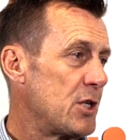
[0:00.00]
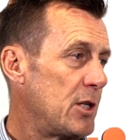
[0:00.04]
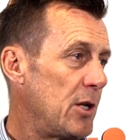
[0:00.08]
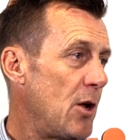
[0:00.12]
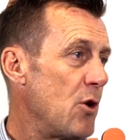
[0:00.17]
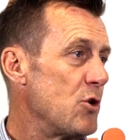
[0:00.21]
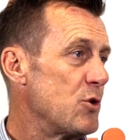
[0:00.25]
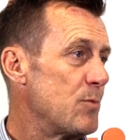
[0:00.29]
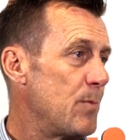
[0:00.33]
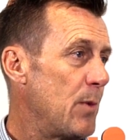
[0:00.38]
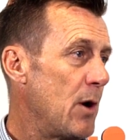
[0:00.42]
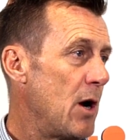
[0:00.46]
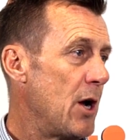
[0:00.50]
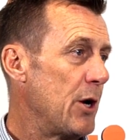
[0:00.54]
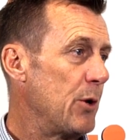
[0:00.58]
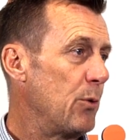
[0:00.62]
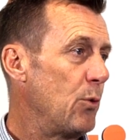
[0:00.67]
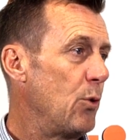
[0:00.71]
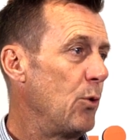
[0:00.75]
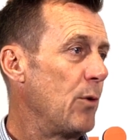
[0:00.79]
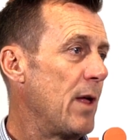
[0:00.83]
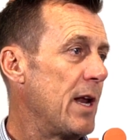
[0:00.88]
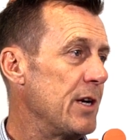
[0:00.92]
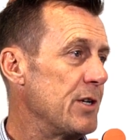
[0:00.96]
close by to
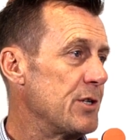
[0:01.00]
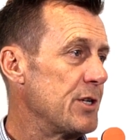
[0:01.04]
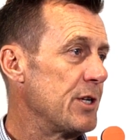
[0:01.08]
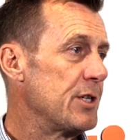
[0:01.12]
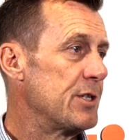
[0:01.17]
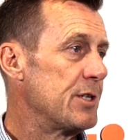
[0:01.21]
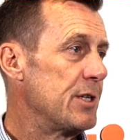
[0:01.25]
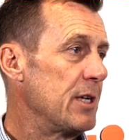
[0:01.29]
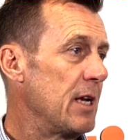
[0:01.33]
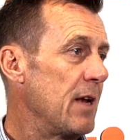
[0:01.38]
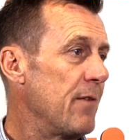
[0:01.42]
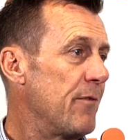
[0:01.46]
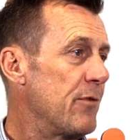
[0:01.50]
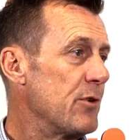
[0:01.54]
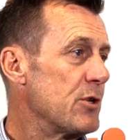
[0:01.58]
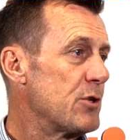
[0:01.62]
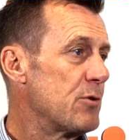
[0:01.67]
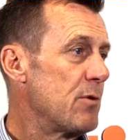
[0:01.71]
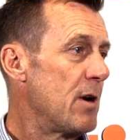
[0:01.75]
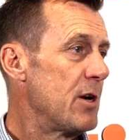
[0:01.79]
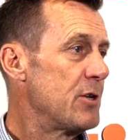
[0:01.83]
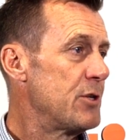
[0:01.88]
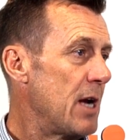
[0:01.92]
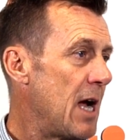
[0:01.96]
all that existing
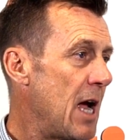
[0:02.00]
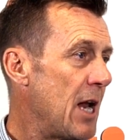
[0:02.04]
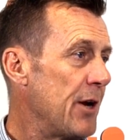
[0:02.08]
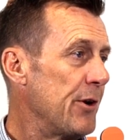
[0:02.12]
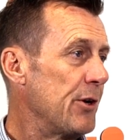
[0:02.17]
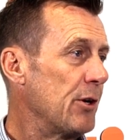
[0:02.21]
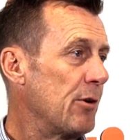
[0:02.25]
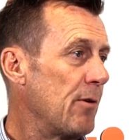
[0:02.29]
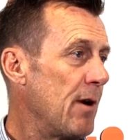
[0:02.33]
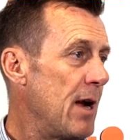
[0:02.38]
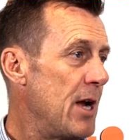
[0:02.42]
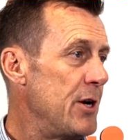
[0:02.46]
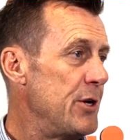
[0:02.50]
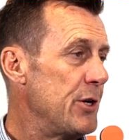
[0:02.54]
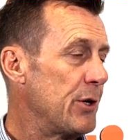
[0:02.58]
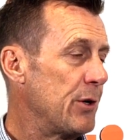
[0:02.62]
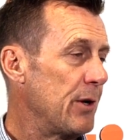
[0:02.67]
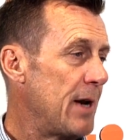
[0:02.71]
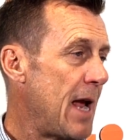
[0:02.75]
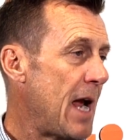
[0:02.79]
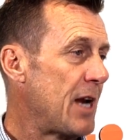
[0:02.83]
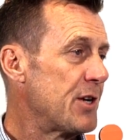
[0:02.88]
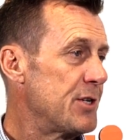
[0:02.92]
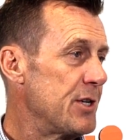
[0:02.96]
infrastructure underground. You
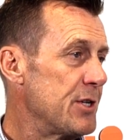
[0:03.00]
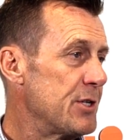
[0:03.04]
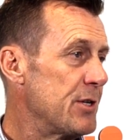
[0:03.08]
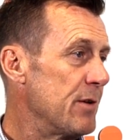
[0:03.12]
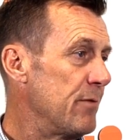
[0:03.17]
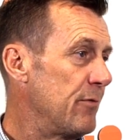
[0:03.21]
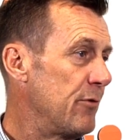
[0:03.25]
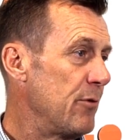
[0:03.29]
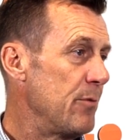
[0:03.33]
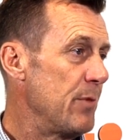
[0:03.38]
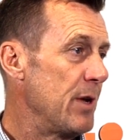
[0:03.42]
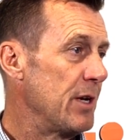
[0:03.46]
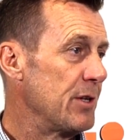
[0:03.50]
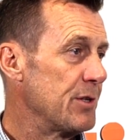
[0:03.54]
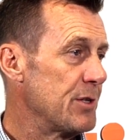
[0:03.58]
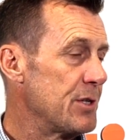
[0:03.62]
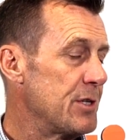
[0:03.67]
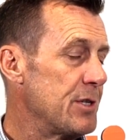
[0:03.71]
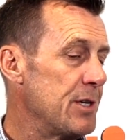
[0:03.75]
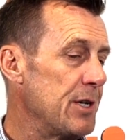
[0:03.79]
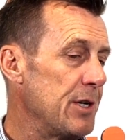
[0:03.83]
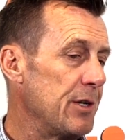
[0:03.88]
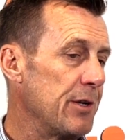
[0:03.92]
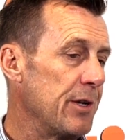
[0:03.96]
could access it from the
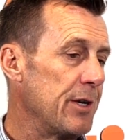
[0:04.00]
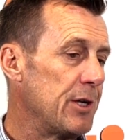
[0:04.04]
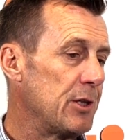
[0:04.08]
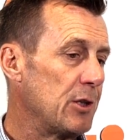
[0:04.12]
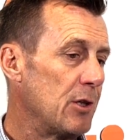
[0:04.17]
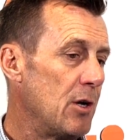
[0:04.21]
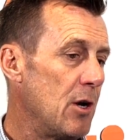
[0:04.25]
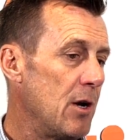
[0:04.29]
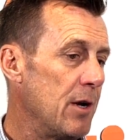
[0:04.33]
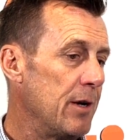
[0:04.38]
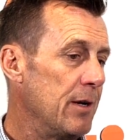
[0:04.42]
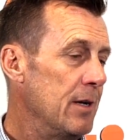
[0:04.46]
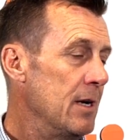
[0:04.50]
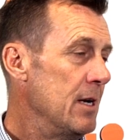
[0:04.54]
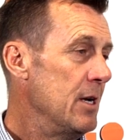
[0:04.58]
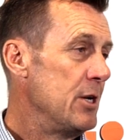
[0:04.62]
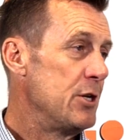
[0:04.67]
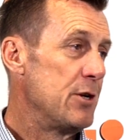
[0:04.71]
existing decline.